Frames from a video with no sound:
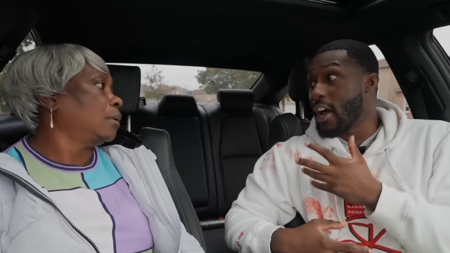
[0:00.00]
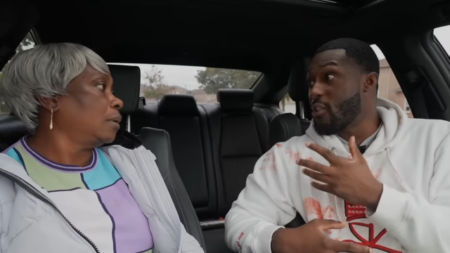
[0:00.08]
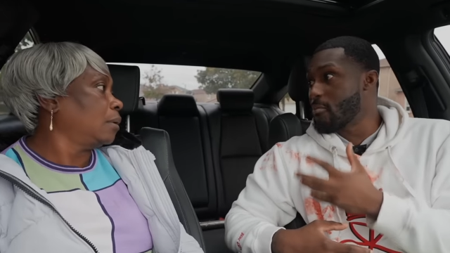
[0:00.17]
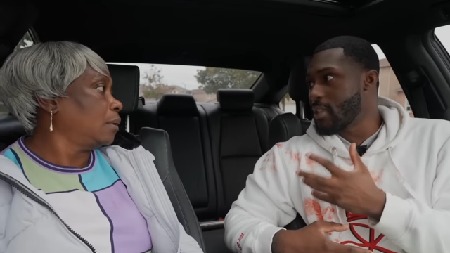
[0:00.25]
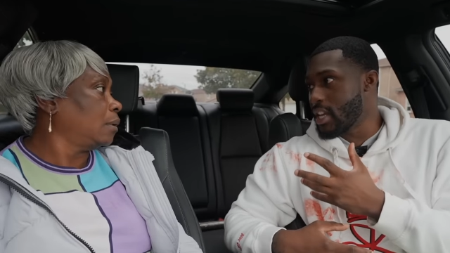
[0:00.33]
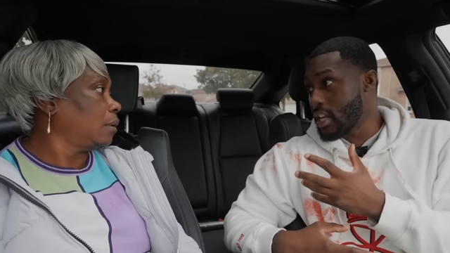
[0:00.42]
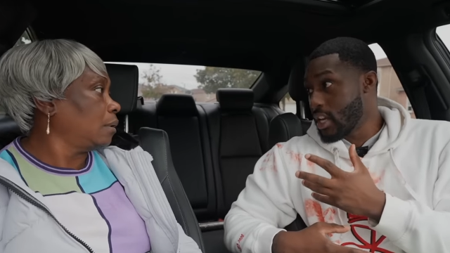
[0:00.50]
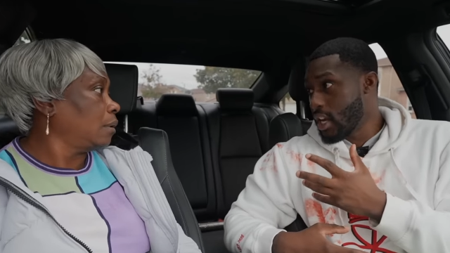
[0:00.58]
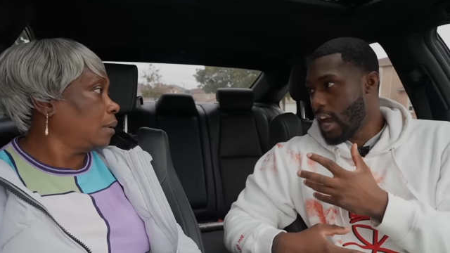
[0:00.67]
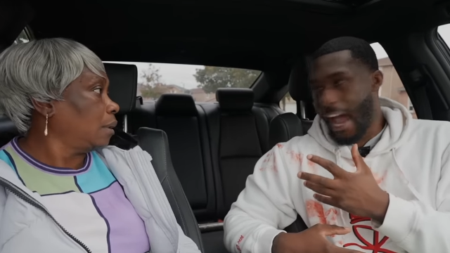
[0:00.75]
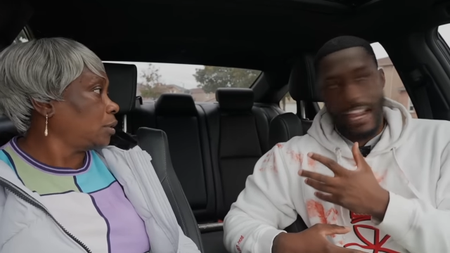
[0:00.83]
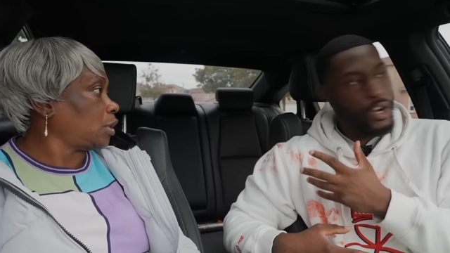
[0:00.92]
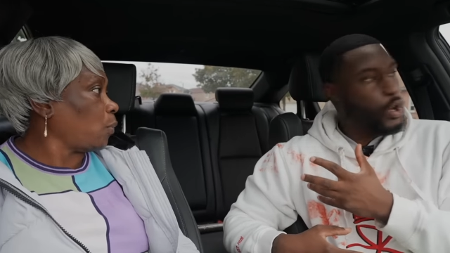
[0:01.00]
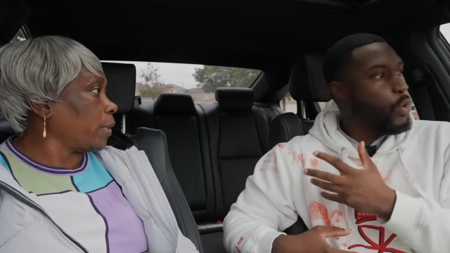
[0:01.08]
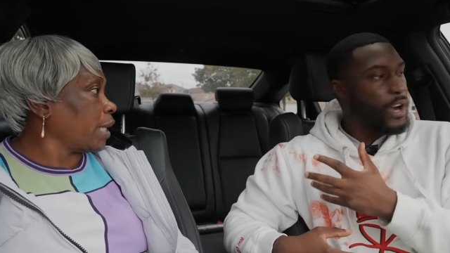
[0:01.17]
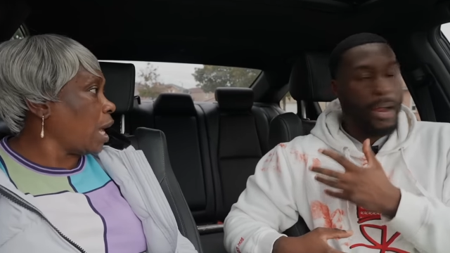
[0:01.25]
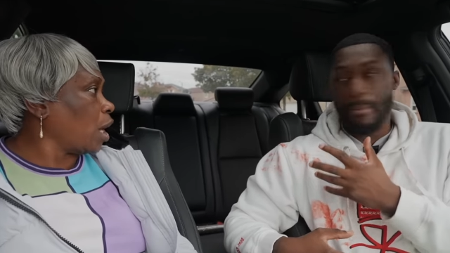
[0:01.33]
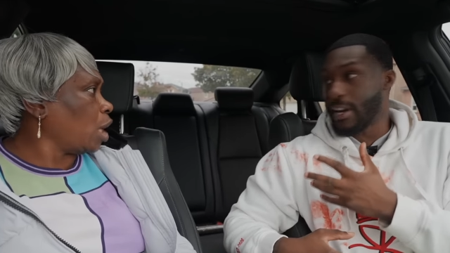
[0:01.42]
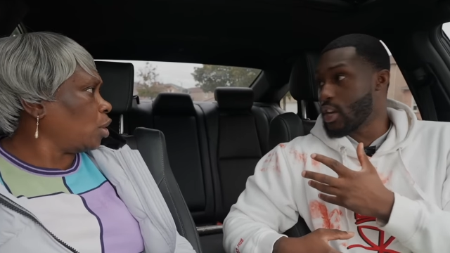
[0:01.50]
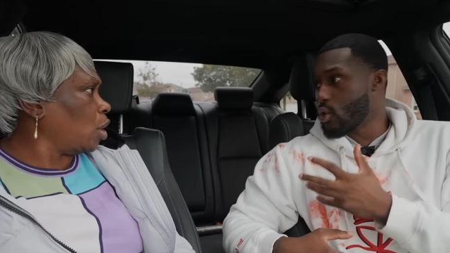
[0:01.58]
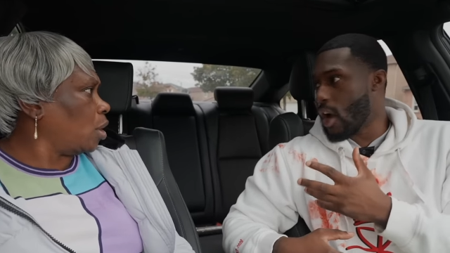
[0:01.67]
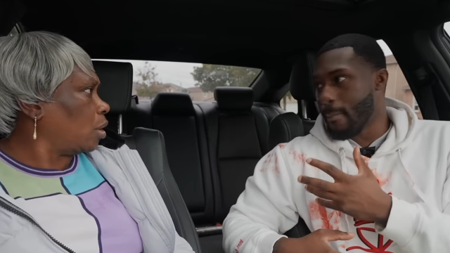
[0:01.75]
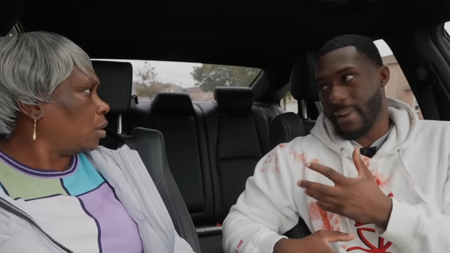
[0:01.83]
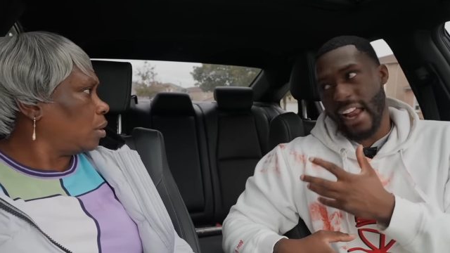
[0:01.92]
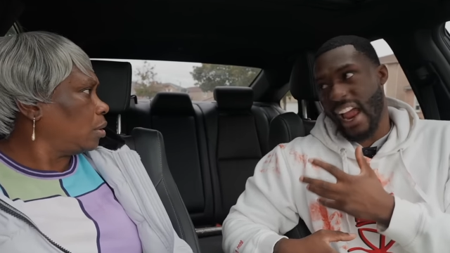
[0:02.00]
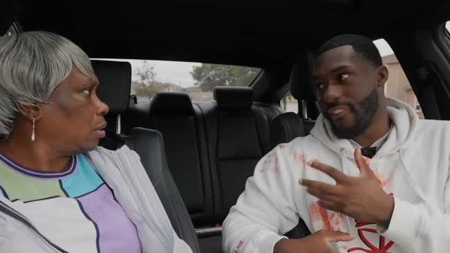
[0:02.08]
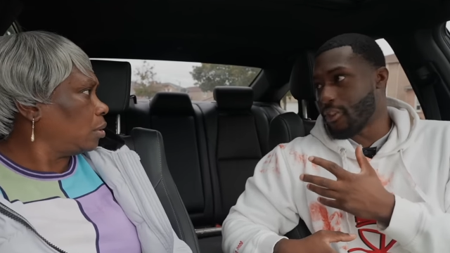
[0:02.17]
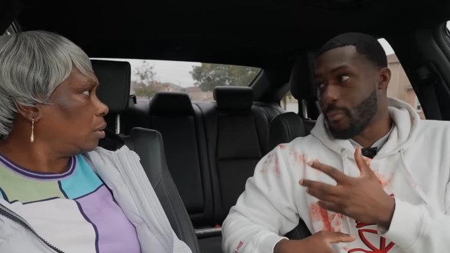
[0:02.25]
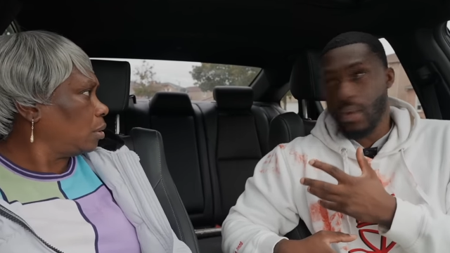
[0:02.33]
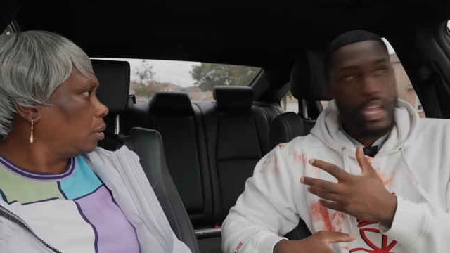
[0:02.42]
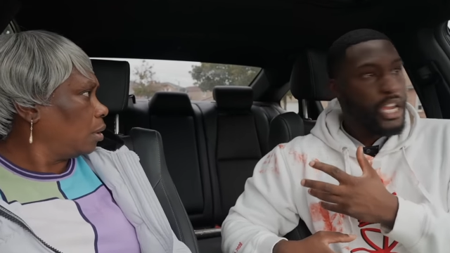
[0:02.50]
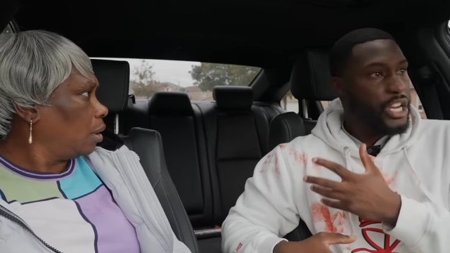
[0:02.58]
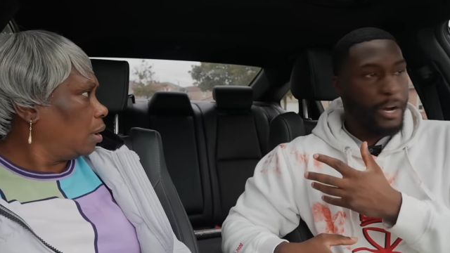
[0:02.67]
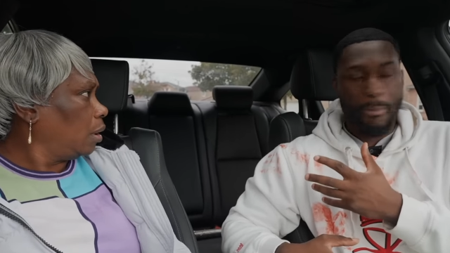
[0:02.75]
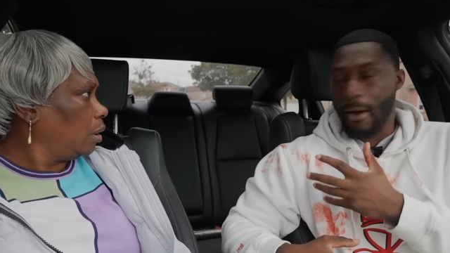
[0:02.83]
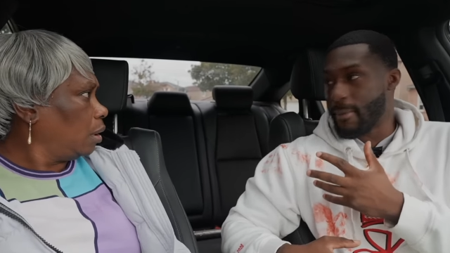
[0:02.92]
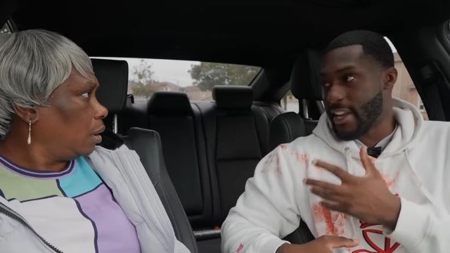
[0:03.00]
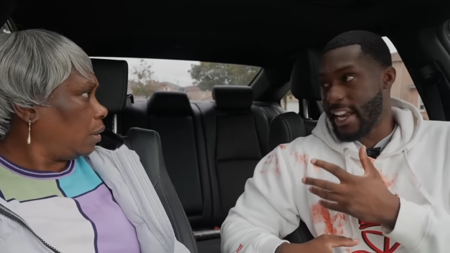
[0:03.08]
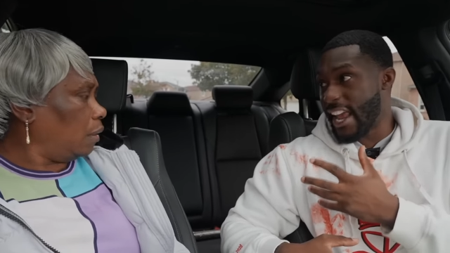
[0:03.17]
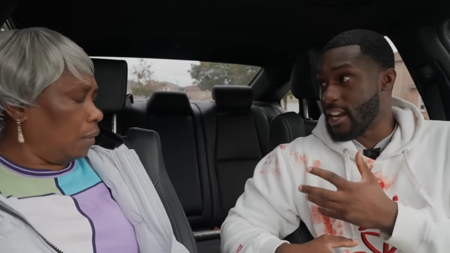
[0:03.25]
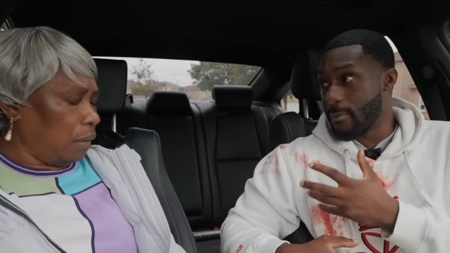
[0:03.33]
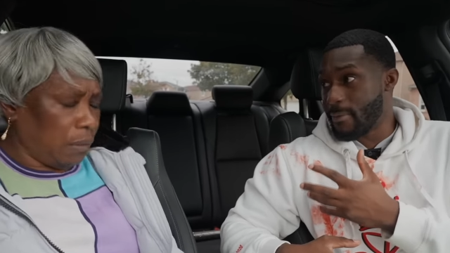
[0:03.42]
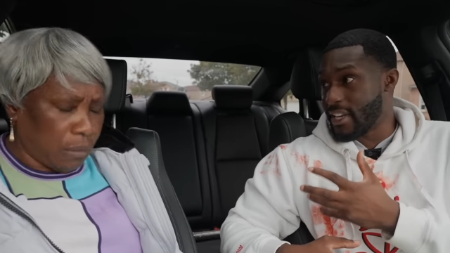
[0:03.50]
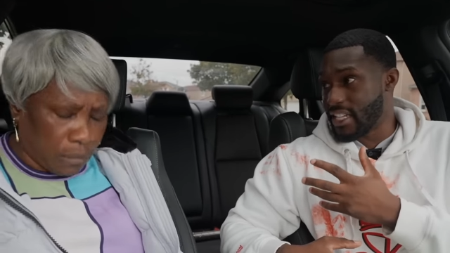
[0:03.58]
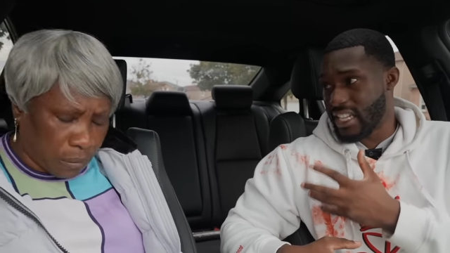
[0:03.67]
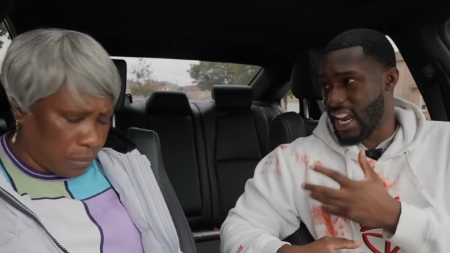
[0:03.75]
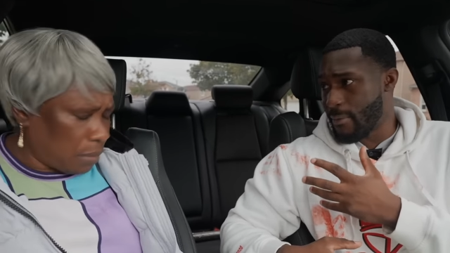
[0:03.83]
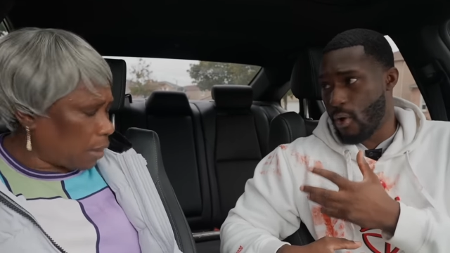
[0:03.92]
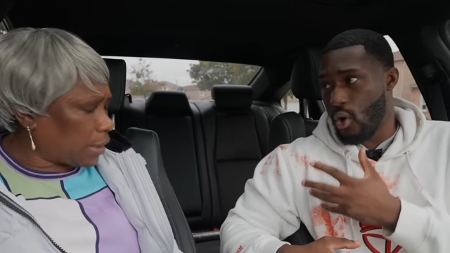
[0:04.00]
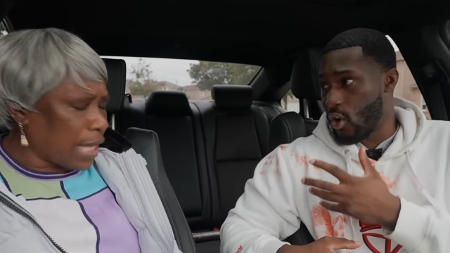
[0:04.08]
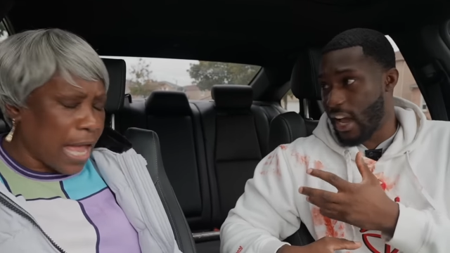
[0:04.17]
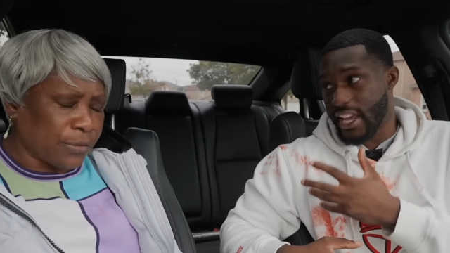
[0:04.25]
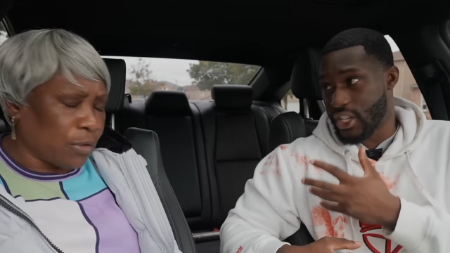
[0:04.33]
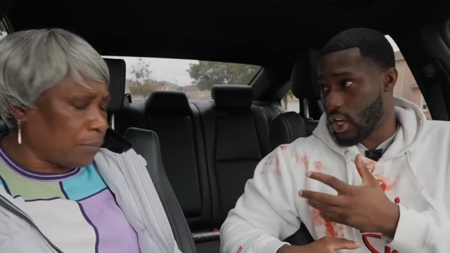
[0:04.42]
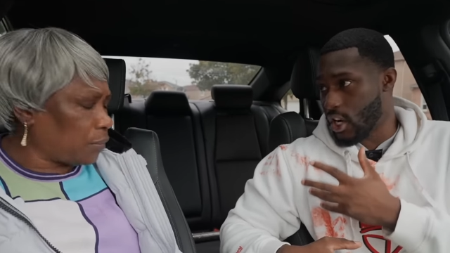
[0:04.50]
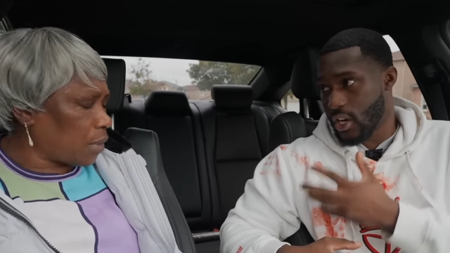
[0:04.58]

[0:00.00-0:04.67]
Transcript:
Speaker 1: help me, I don't know what I'm going to do. I'm going to have to... You're probably going to end up in the same hole as her.